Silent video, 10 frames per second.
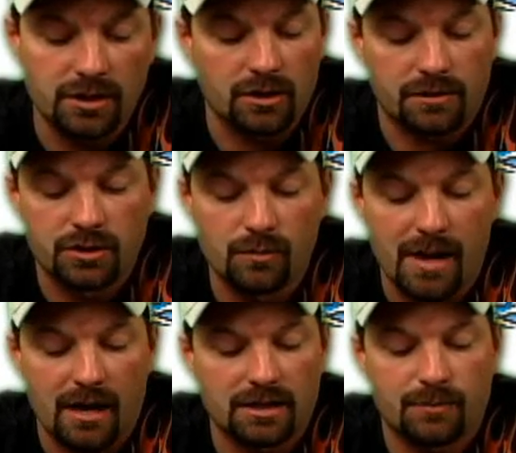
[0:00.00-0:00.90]
Your 2
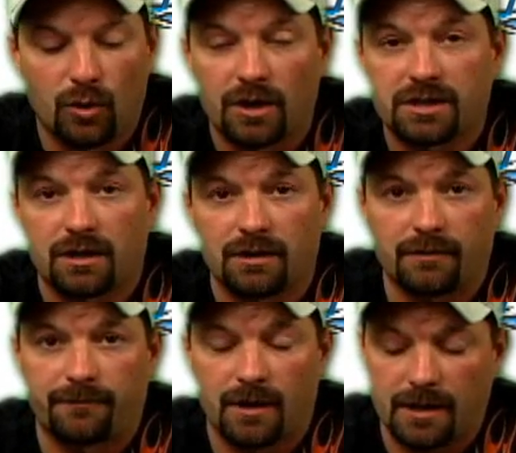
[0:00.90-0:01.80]
balance ports are in
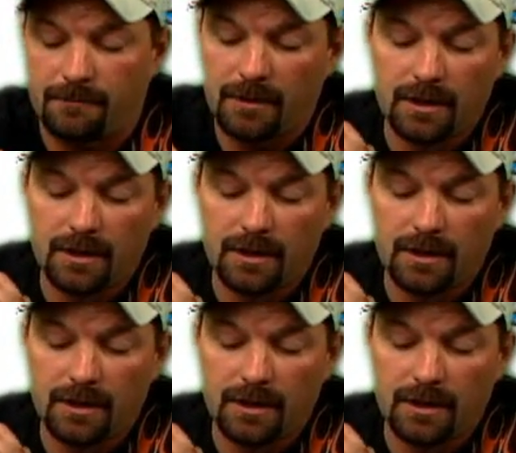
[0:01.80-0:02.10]
the front.